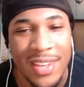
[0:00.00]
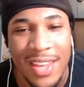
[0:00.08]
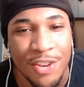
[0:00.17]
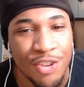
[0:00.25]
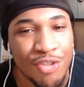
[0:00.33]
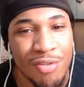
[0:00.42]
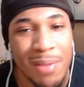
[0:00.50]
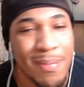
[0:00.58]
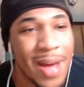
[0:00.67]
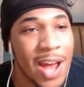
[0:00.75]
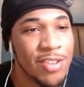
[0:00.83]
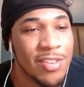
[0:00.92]
get your shooting
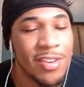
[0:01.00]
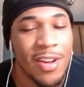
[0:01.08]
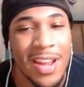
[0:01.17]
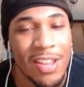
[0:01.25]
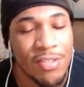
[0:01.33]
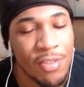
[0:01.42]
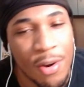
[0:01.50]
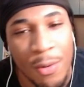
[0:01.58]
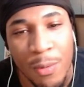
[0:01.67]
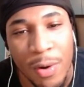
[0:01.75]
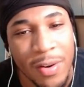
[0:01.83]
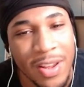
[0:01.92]
badges and all that. So don't
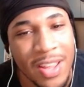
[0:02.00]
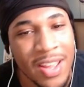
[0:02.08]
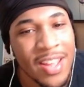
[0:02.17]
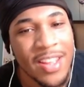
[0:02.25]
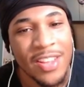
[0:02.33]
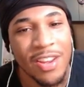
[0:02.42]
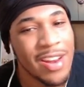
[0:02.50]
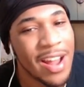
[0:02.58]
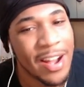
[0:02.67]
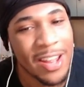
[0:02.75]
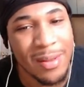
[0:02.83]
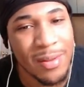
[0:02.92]
worry, you're
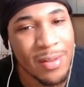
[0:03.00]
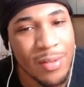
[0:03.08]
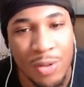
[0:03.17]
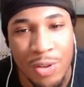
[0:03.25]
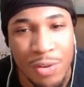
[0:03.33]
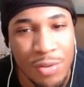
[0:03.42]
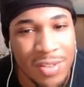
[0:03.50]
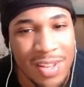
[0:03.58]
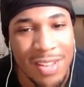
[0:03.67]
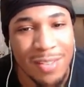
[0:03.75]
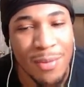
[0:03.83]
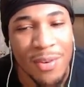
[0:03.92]
not gonna use
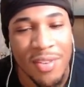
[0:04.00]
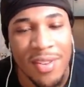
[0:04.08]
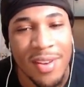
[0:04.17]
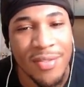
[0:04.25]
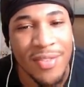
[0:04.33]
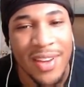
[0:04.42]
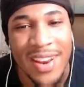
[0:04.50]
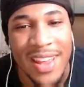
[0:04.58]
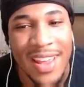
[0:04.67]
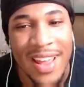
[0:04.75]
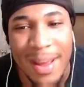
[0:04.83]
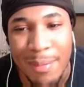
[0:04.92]
these moves on the fucking
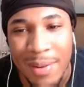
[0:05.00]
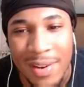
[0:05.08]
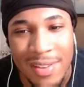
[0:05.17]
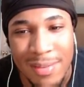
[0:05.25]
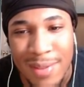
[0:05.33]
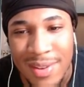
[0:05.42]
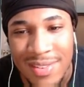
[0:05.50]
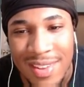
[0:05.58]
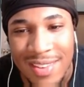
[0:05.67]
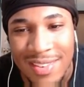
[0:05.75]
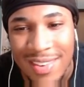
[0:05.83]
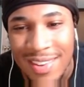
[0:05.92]
AI, bro. It doesn't make sense.